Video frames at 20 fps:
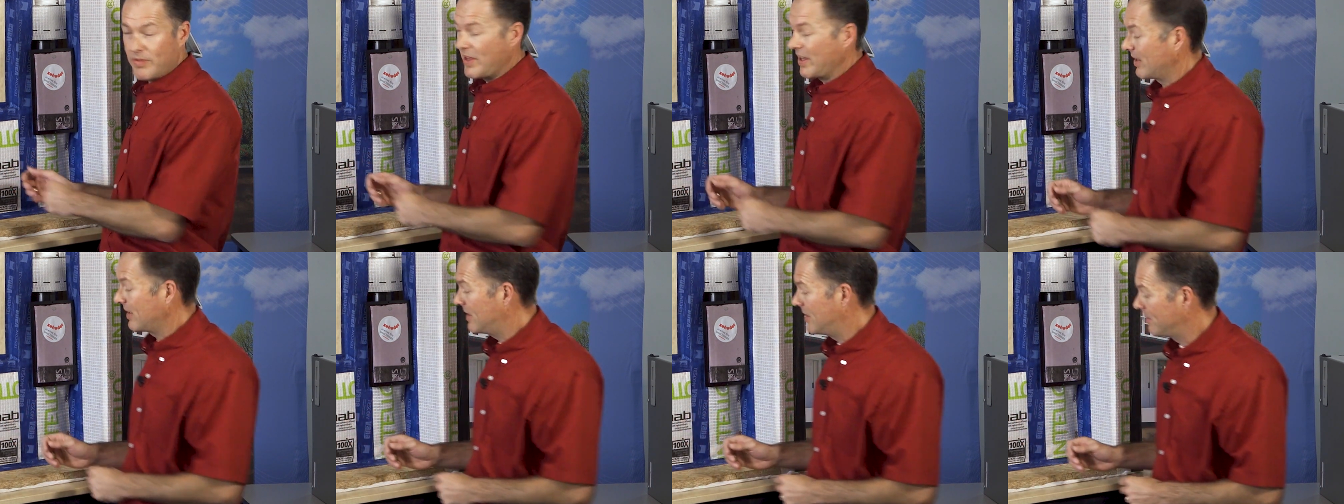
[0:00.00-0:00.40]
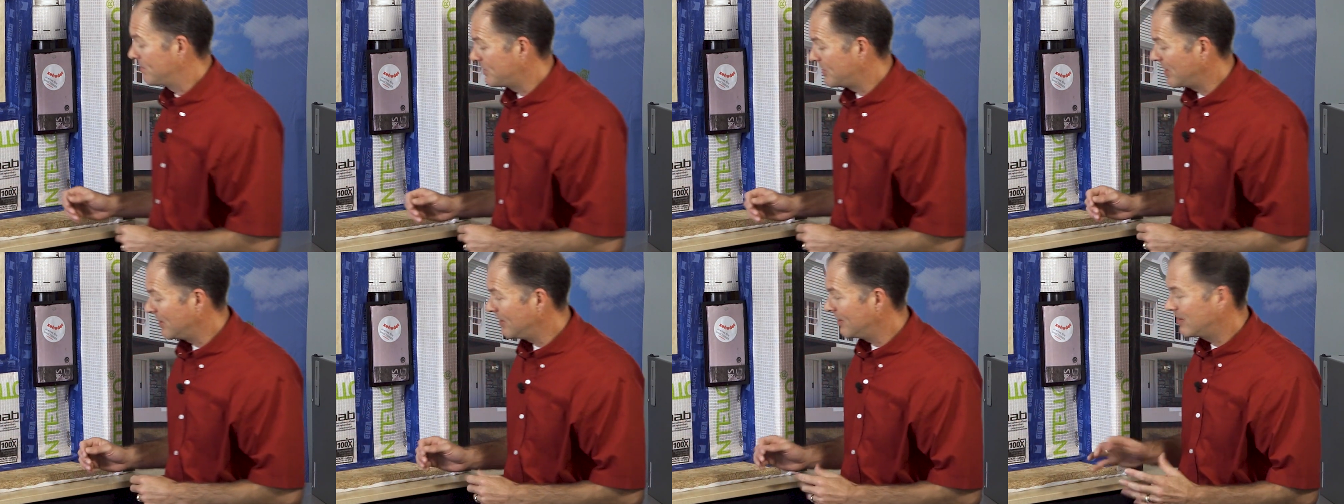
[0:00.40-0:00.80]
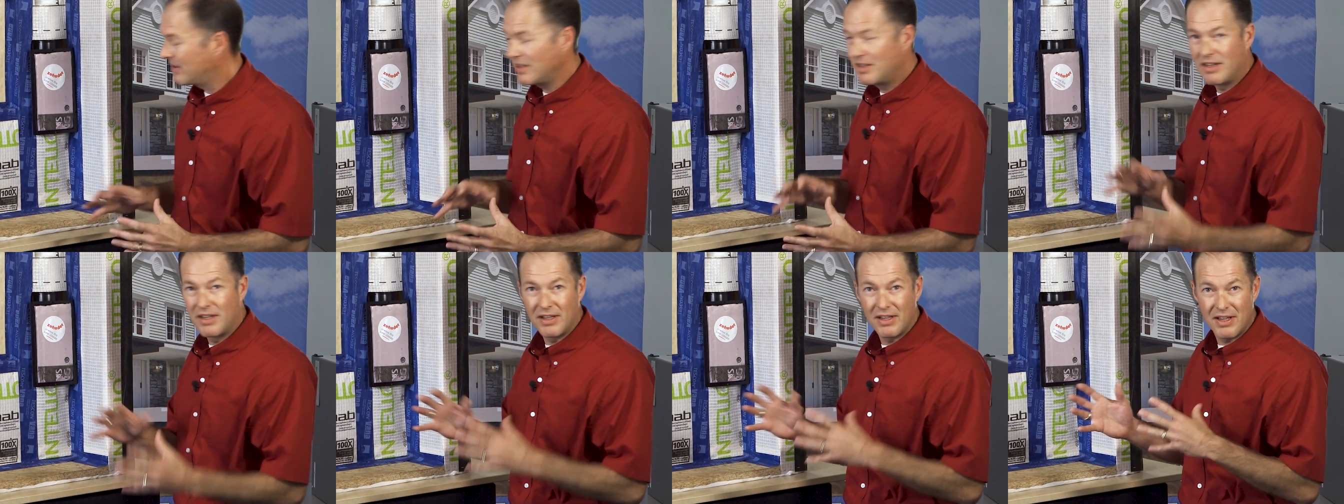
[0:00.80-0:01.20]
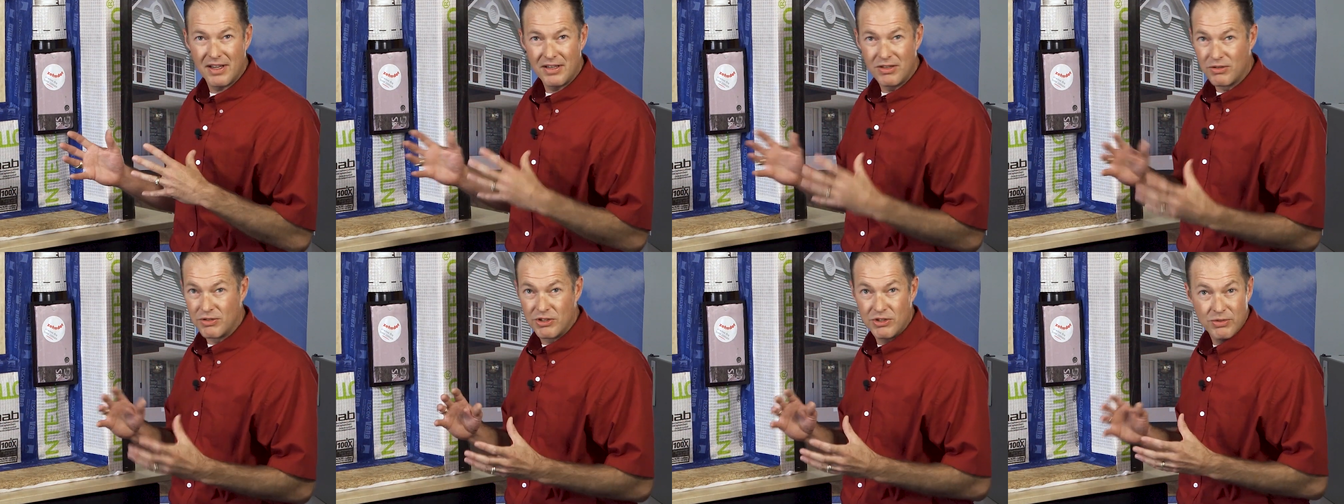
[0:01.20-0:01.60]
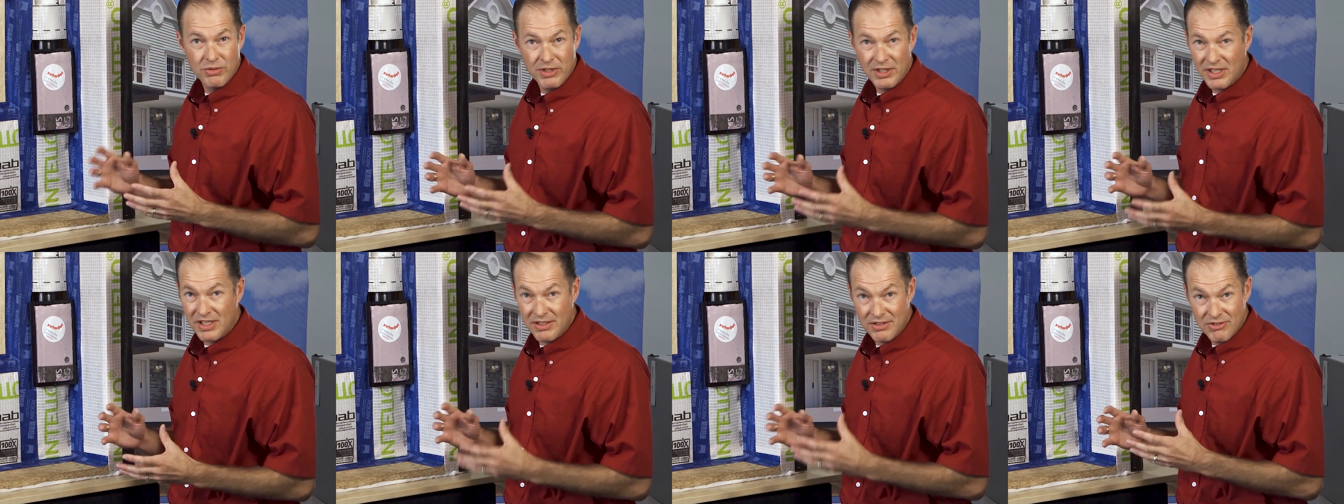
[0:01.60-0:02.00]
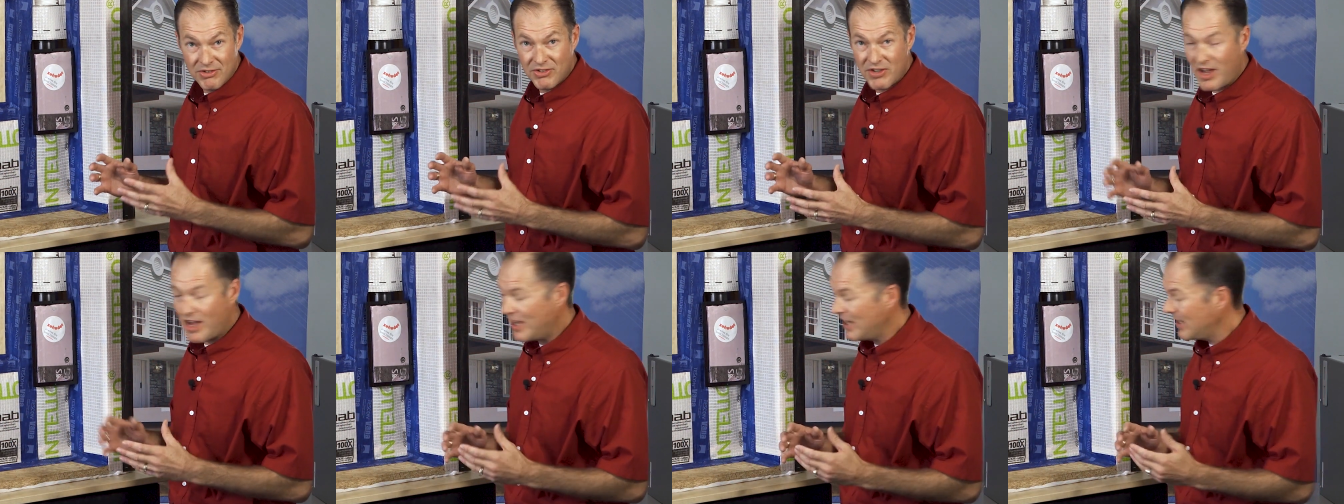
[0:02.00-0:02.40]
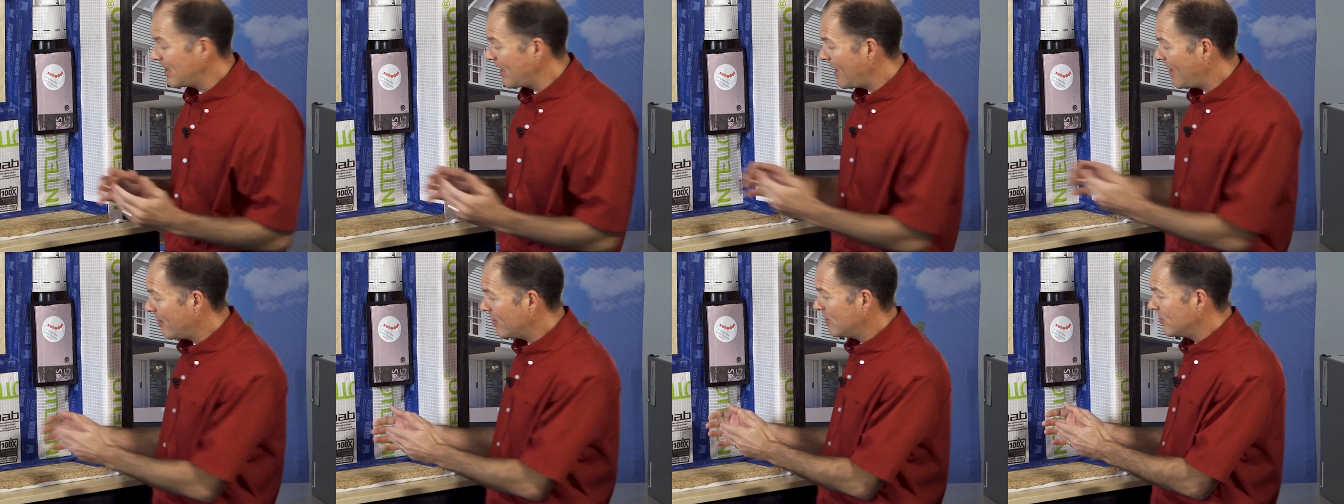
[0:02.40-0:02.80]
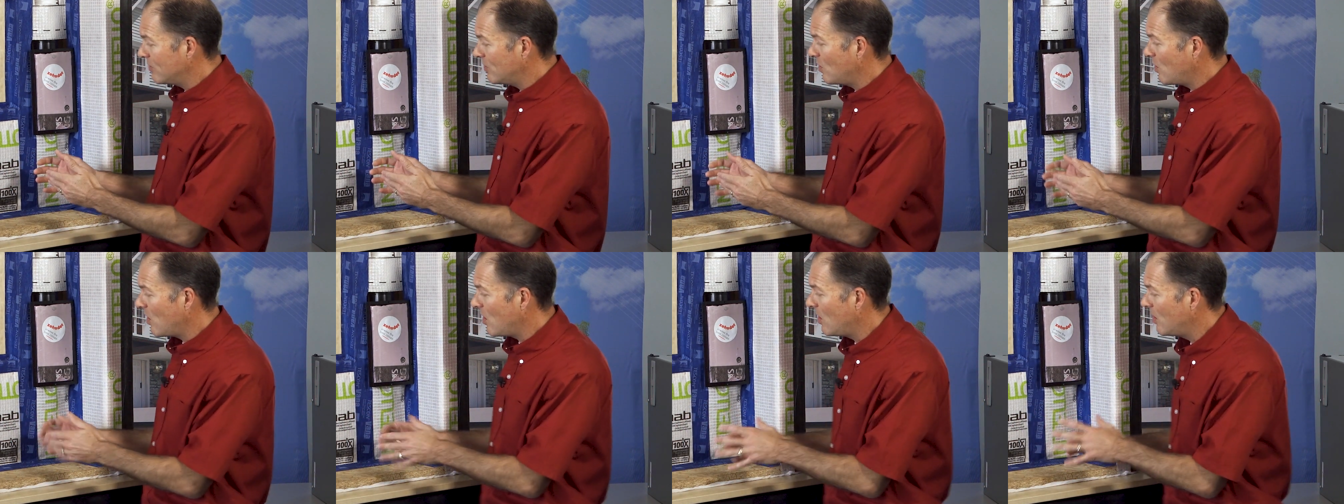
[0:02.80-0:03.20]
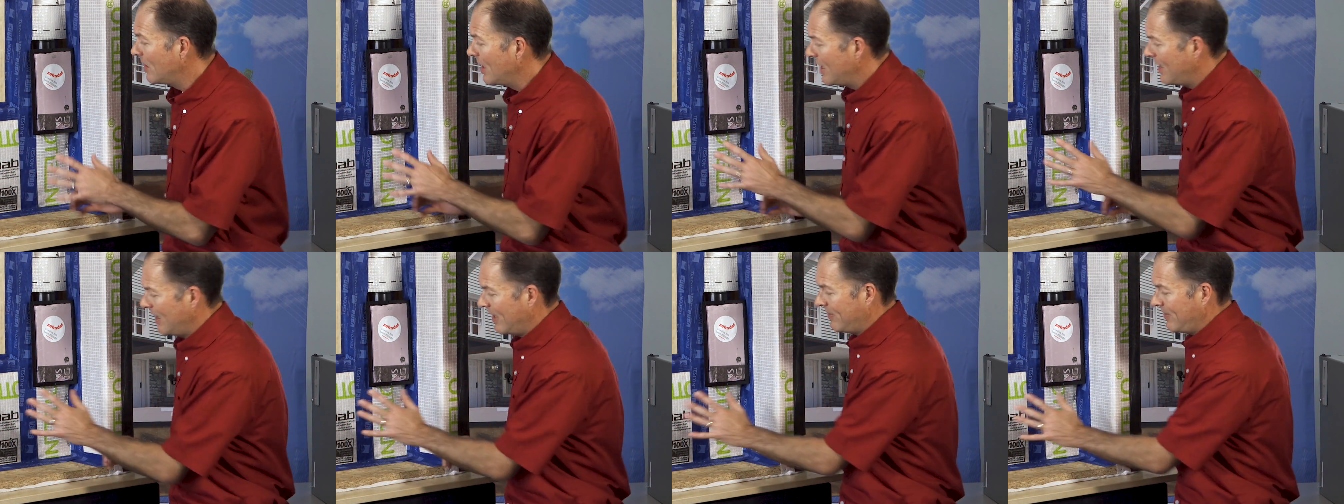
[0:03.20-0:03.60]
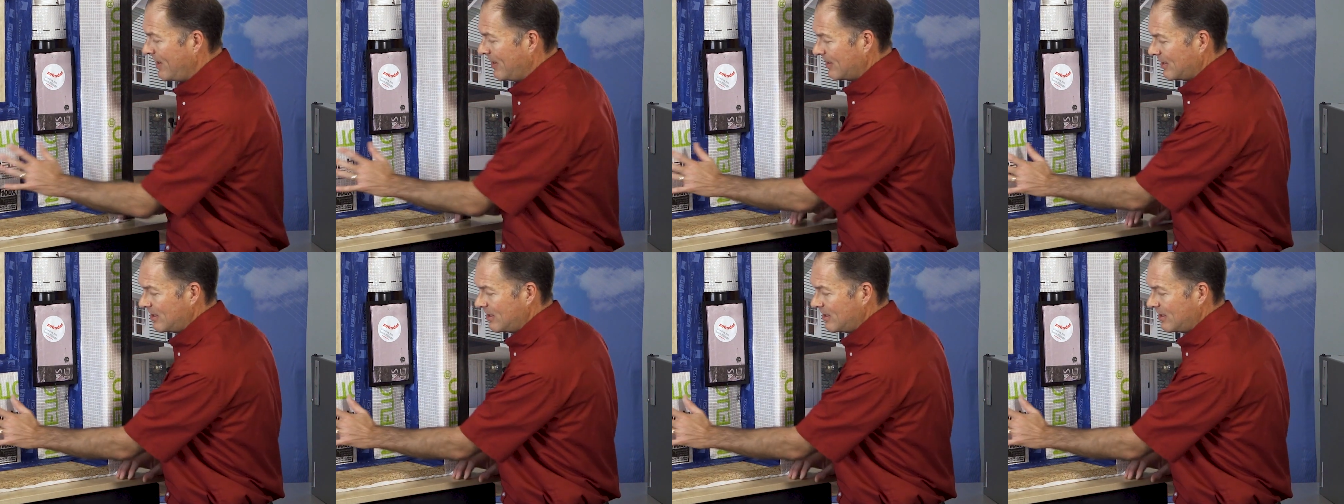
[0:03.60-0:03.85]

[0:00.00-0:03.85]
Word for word: that keeps anything you're doing inside out of the wall, and that